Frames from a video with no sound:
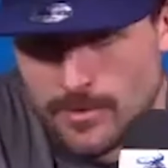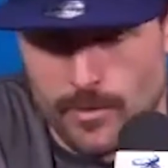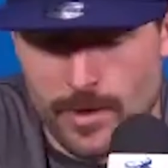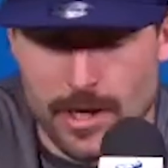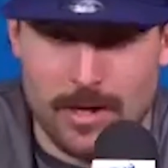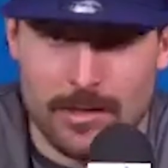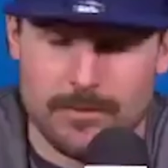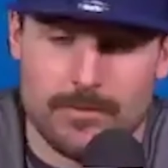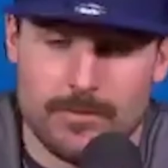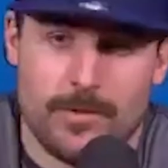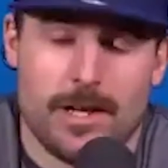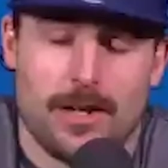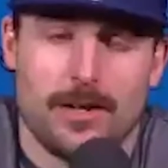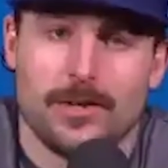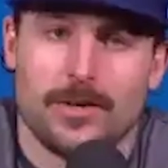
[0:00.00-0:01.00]
We
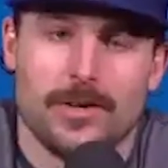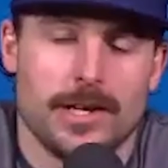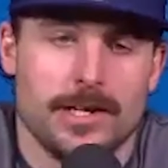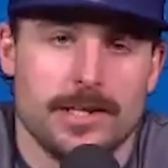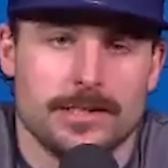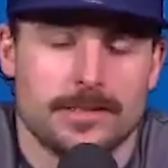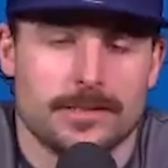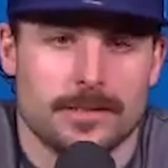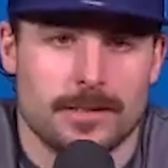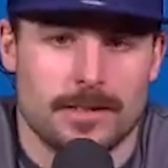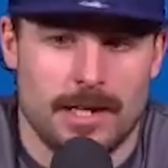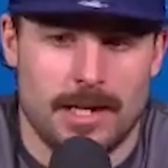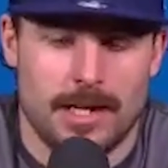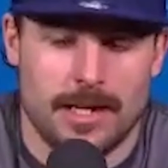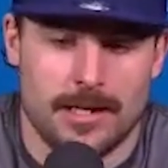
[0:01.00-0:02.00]
all know that he's
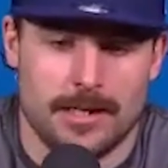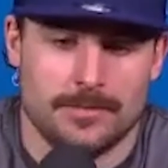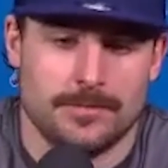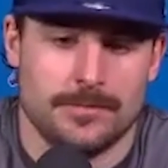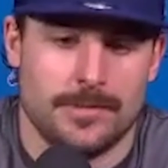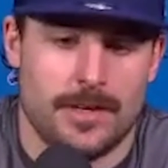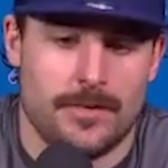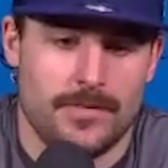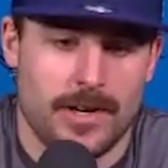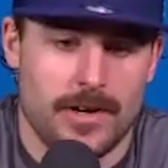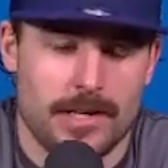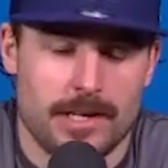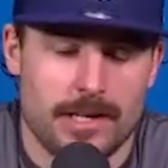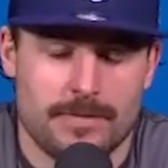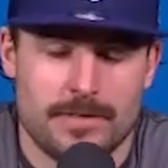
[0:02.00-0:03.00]
a
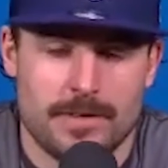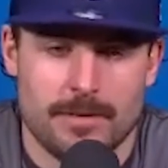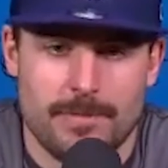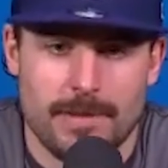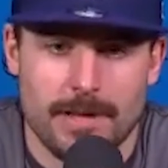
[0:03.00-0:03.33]
very gifted